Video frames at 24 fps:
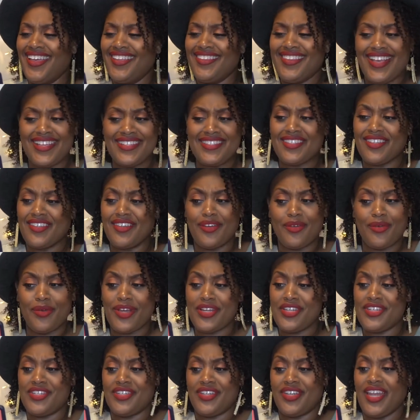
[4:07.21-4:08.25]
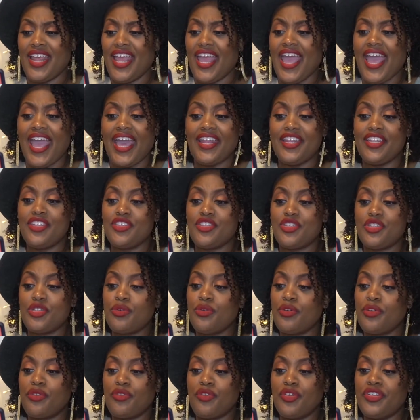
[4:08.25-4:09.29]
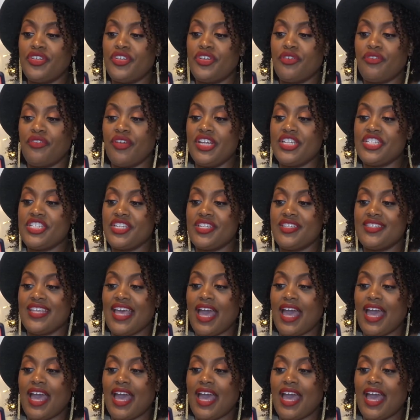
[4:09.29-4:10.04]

That's a good question. And in 2 or 3 generations,